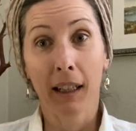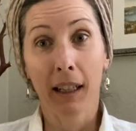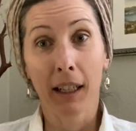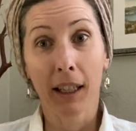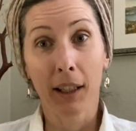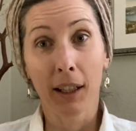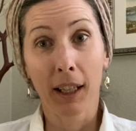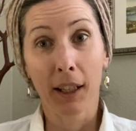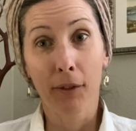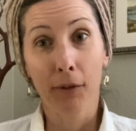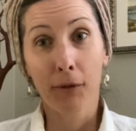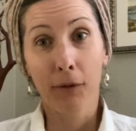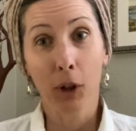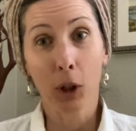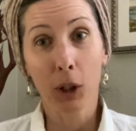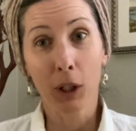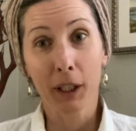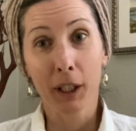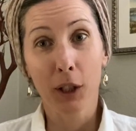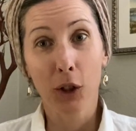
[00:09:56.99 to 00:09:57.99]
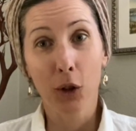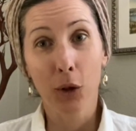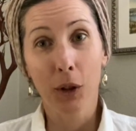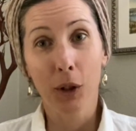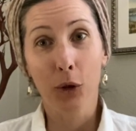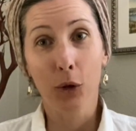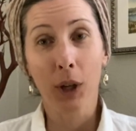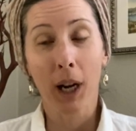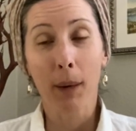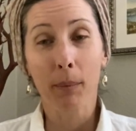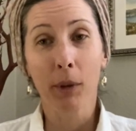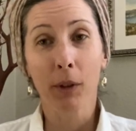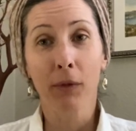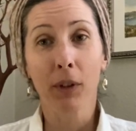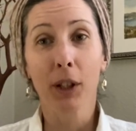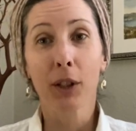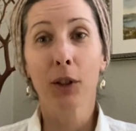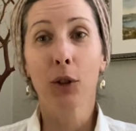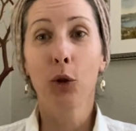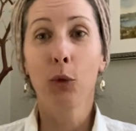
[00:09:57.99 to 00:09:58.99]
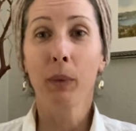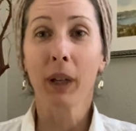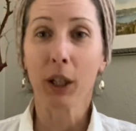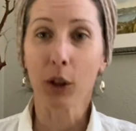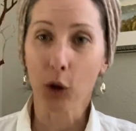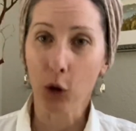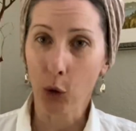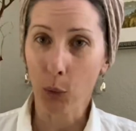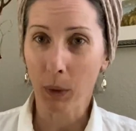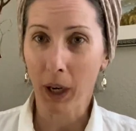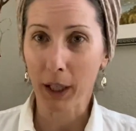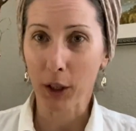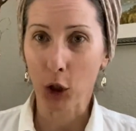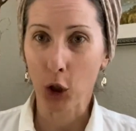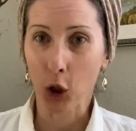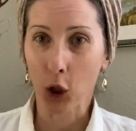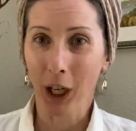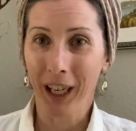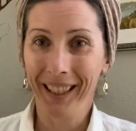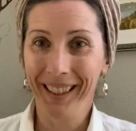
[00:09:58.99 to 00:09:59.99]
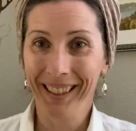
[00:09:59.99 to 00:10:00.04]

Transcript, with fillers: I have fallen into the trap of assuming too much